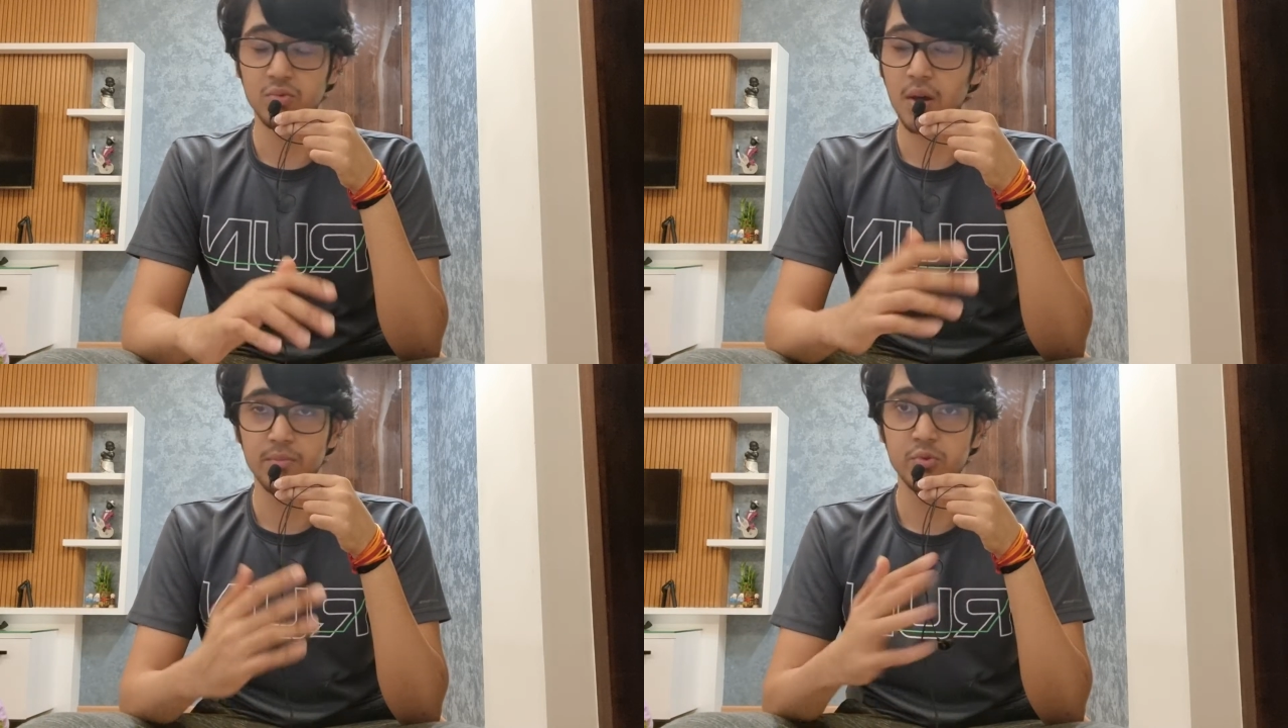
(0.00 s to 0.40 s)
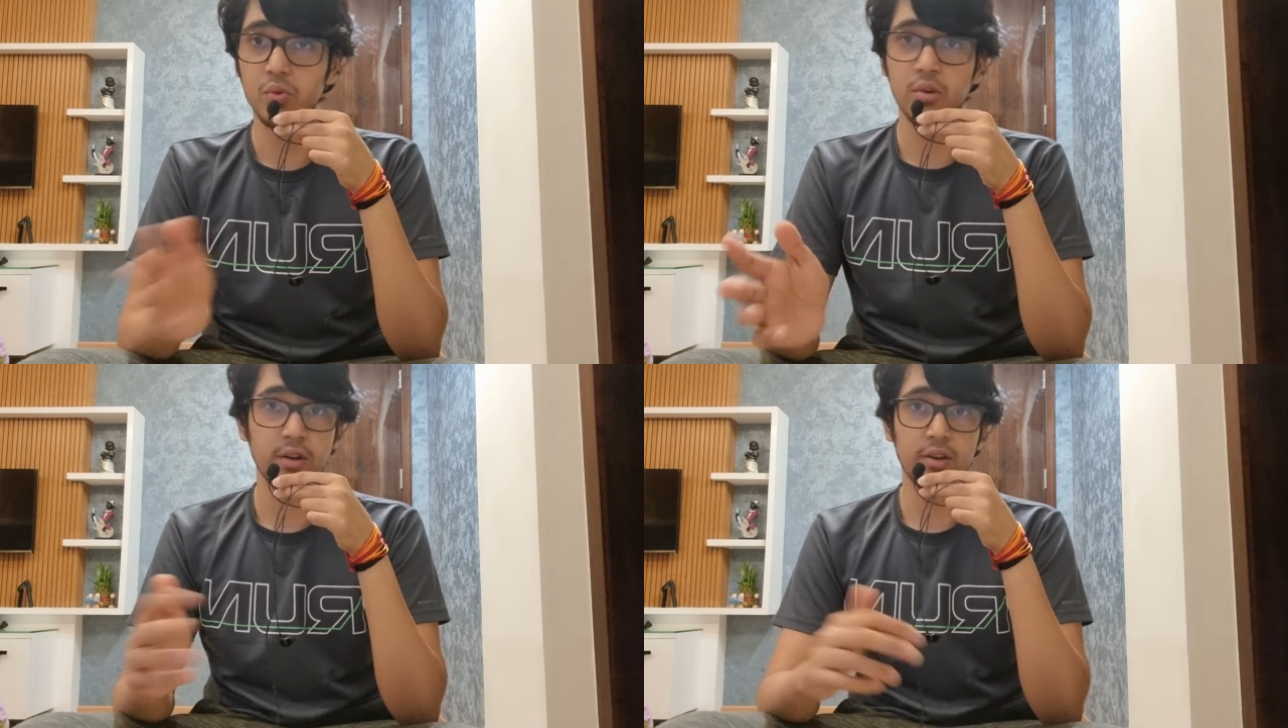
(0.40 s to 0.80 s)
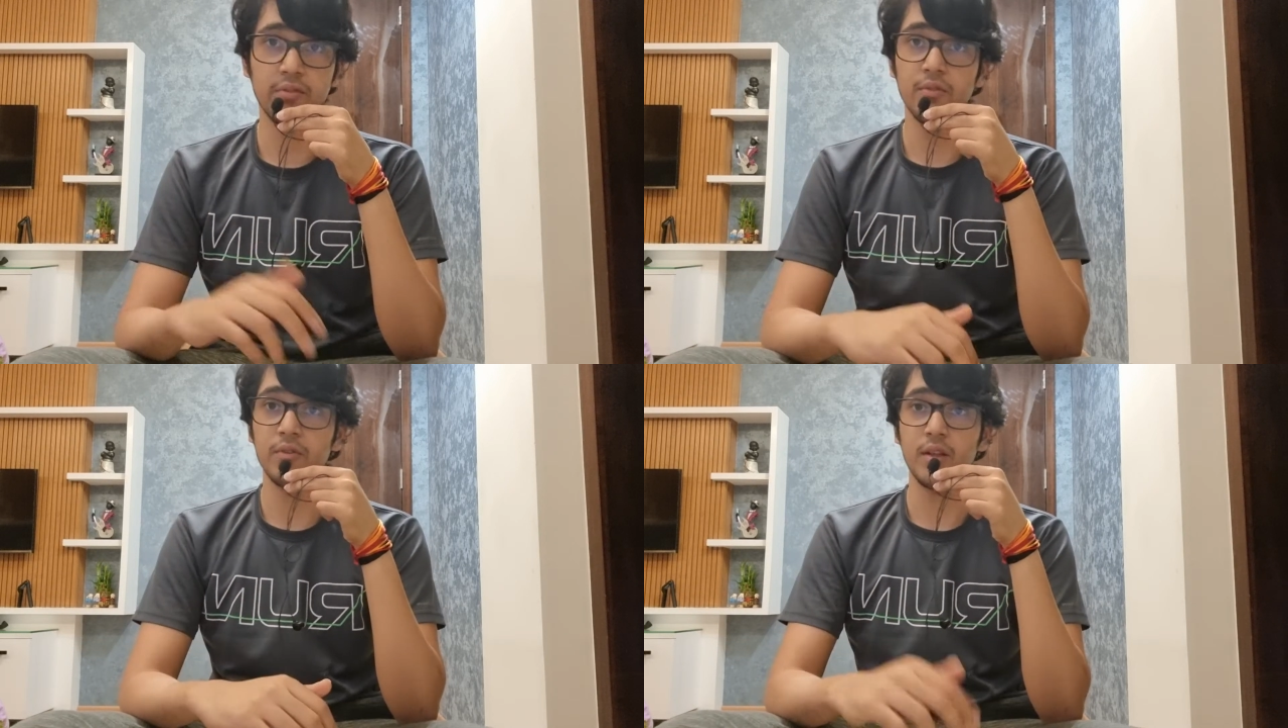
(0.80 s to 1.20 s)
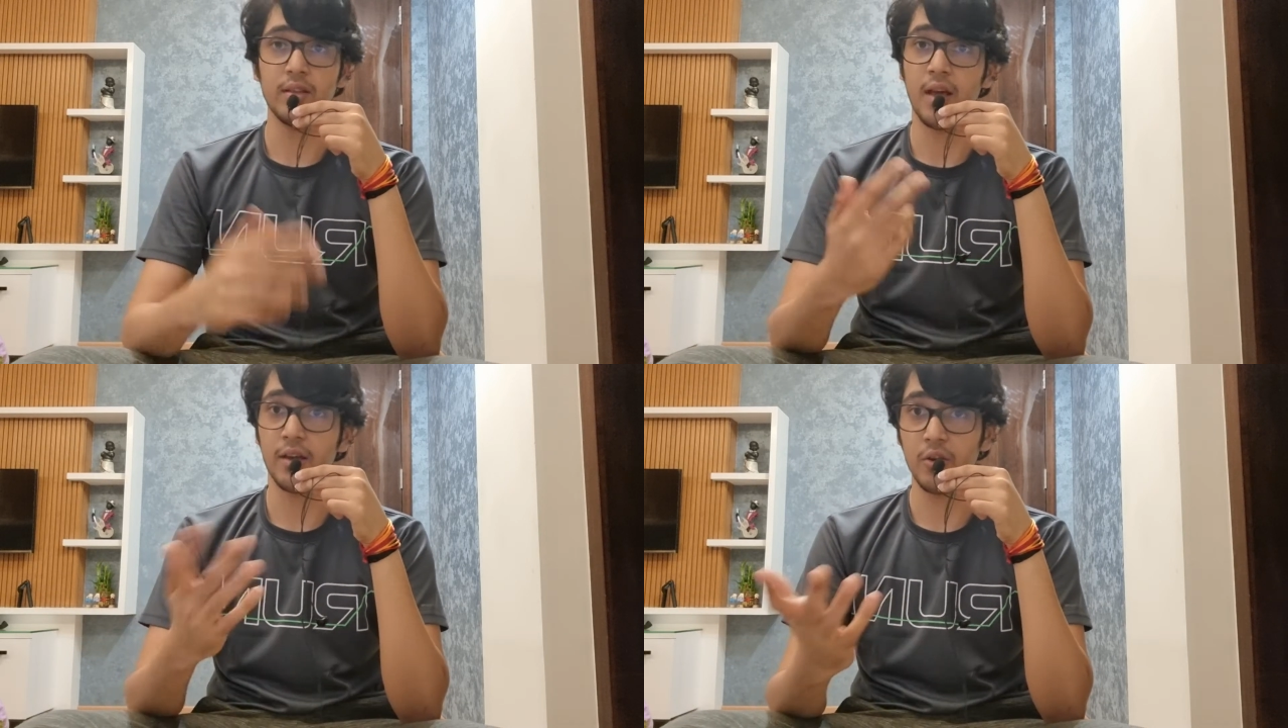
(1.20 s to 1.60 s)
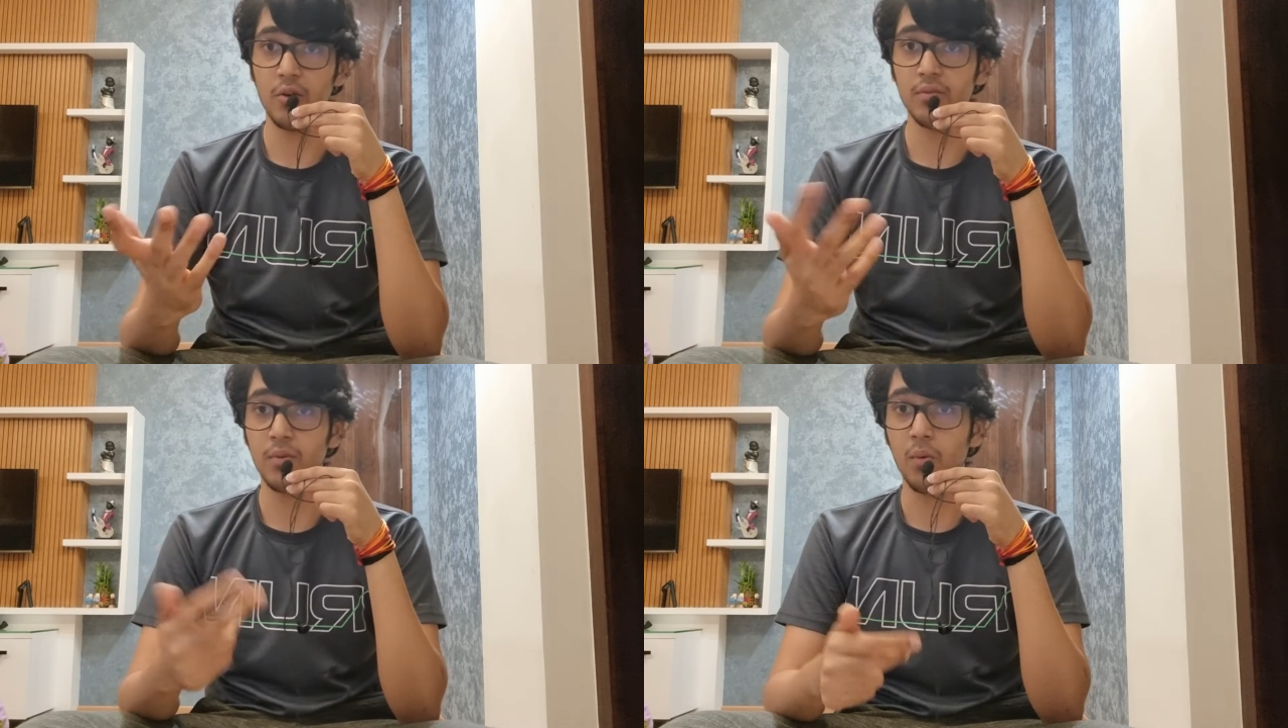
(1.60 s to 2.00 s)
I'm so grateful for that. Thank you
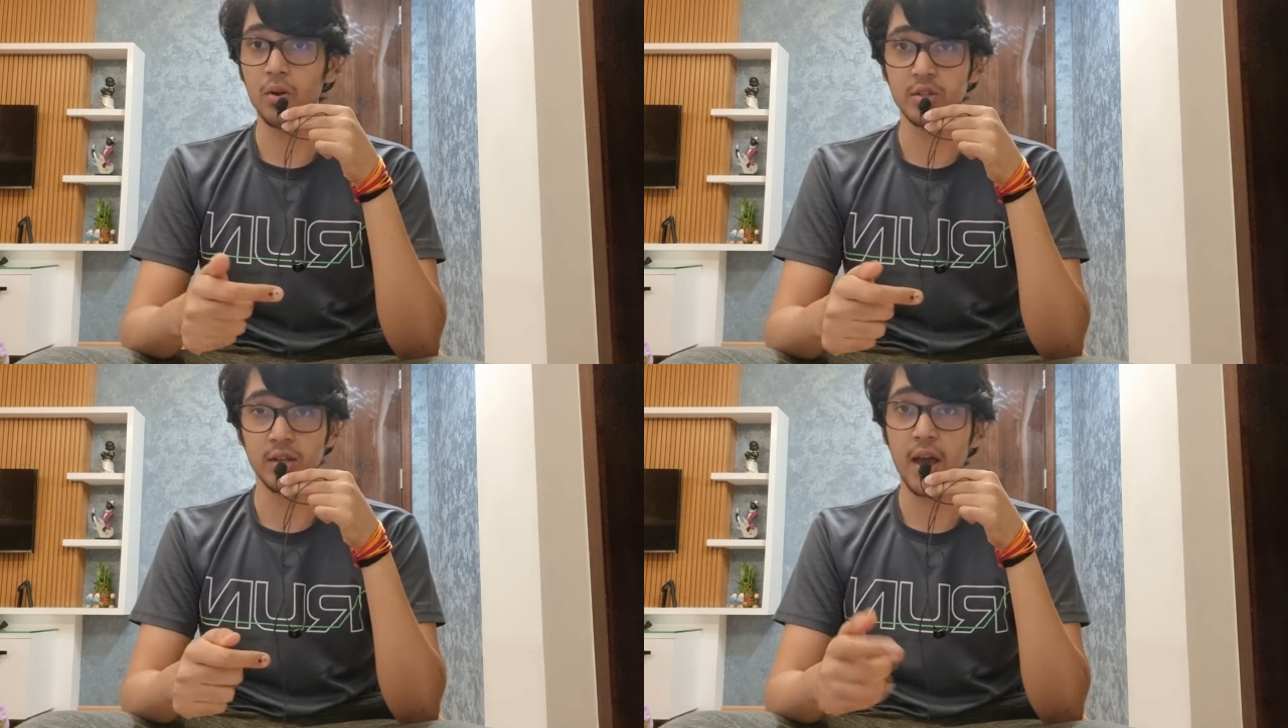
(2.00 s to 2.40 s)
all for watching,